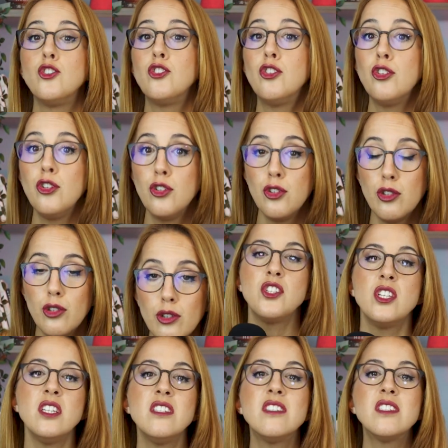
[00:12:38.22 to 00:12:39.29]
to.
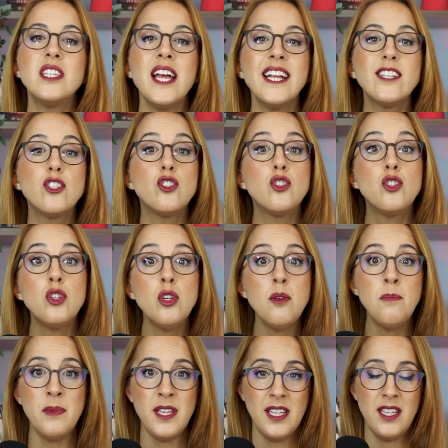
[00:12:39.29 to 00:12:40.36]
She said to
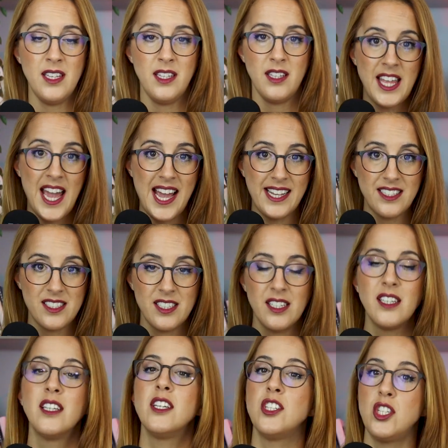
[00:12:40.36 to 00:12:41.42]
me that
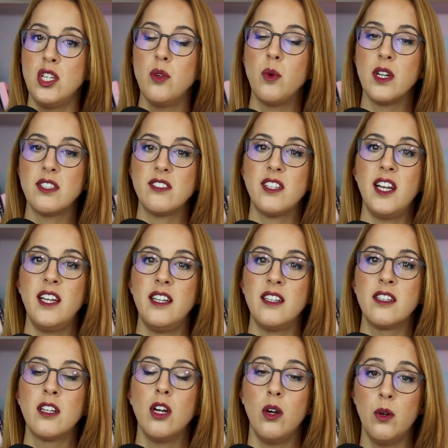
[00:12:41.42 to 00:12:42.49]
she was
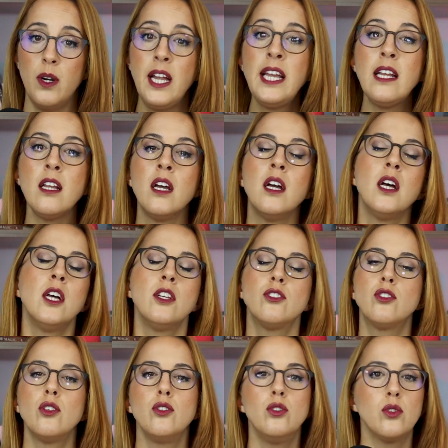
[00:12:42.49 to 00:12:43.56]
tired. Alright?
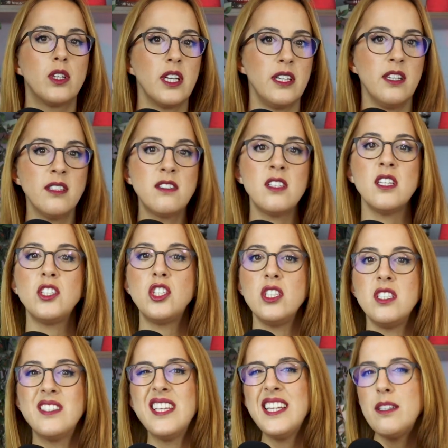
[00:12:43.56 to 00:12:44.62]
So you cannot say
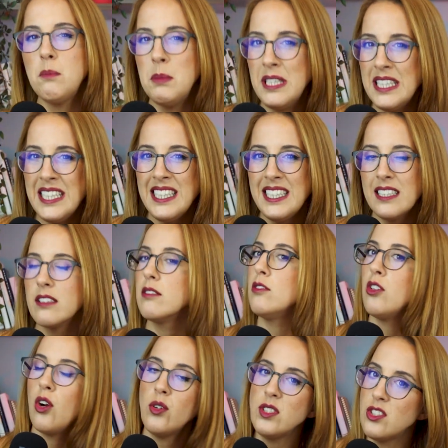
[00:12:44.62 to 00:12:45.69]
she said me.
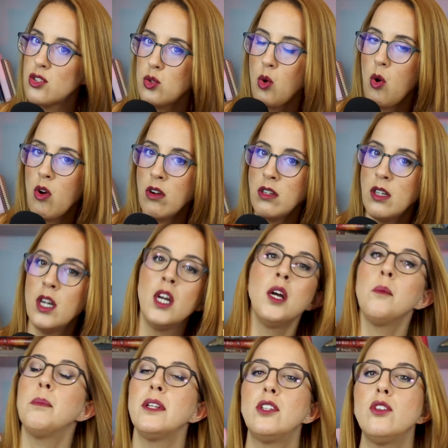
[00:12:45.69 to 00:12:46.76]
No, it's wrong.
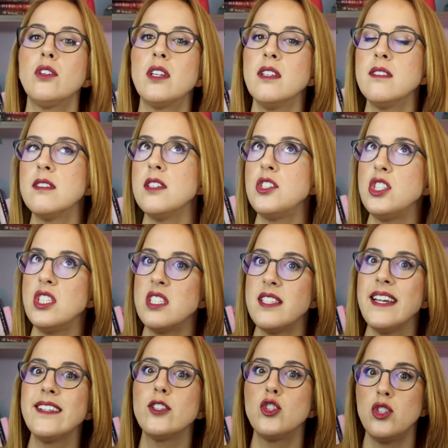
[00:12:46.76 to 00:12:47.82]
But you can say she
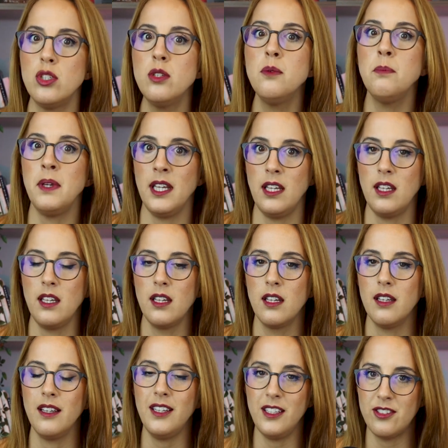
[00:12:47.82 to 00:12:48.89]
said to me.
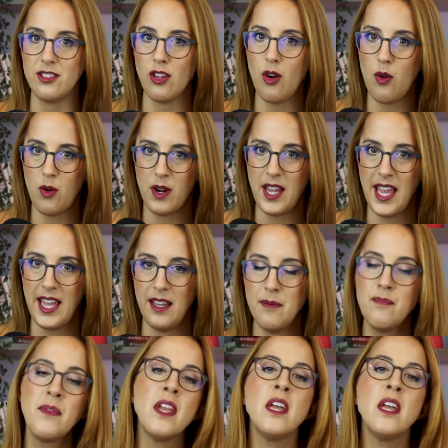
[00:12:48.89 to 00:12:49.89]
It's okay.